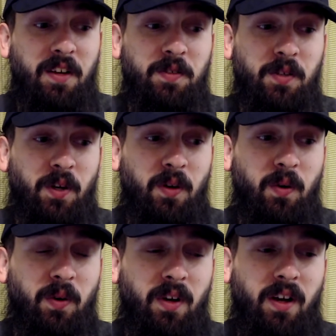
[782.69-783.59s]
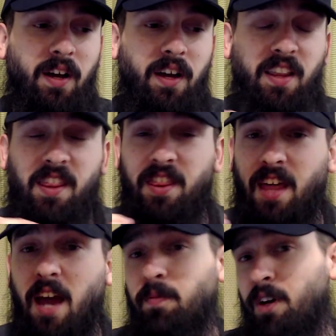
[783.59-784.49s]
So
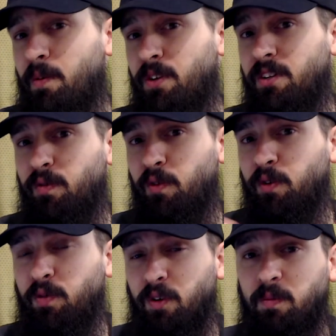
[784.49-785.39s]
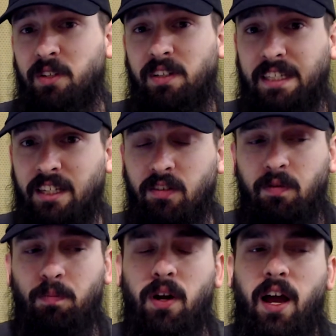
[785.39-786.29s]
that might be difficult for him to
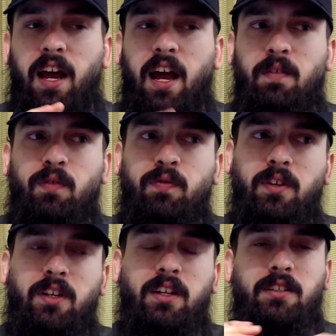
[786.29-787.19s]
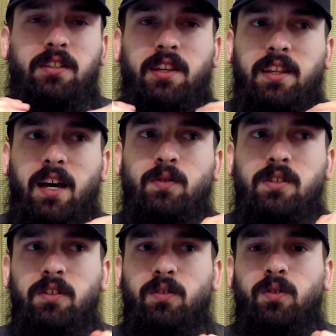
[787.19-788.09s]
leave, but I have a feeling he is a
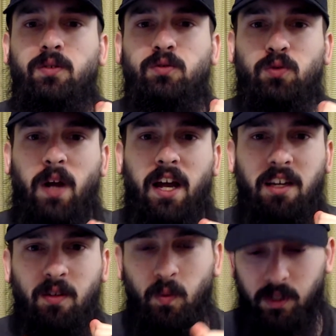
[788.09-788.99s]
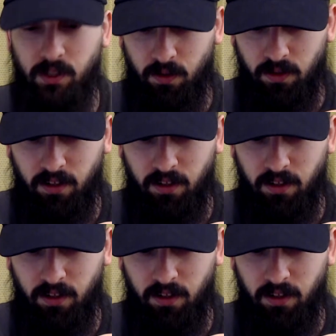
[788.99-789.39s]
1,000-year-old dragon wizard.